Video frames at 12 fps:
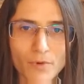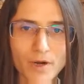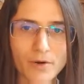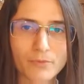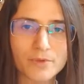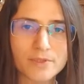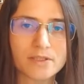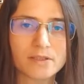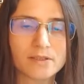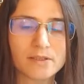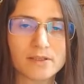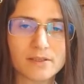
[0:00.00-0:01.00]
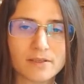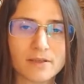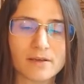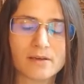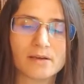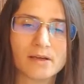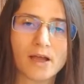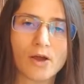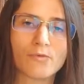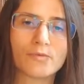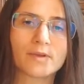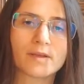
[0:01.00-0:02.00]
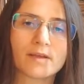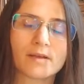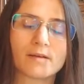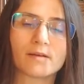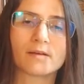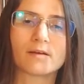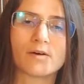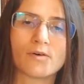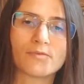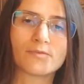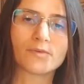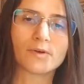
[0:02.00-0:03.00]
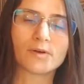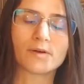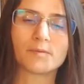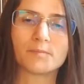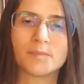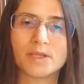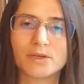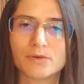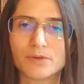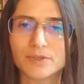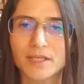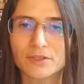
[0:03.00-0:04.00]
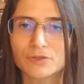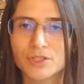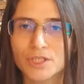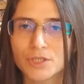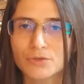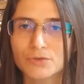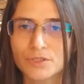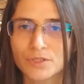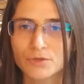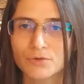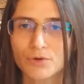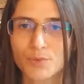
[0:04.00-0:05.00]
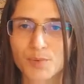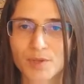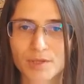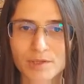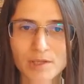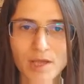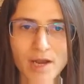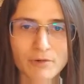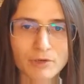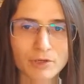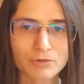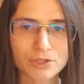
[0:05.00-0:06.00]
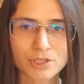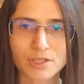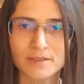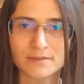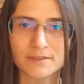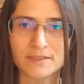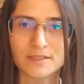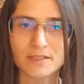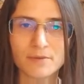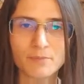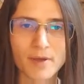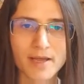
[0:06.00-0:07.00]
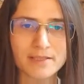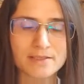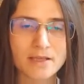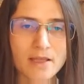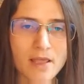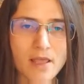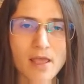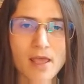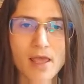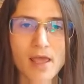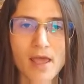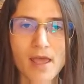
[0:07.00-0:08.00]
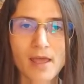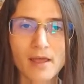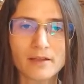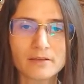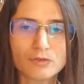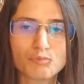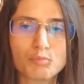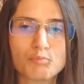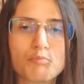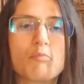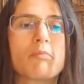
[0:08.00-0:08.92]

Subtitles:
where we study the halving of mineral nitrogen use in European agriculture and its impacts, and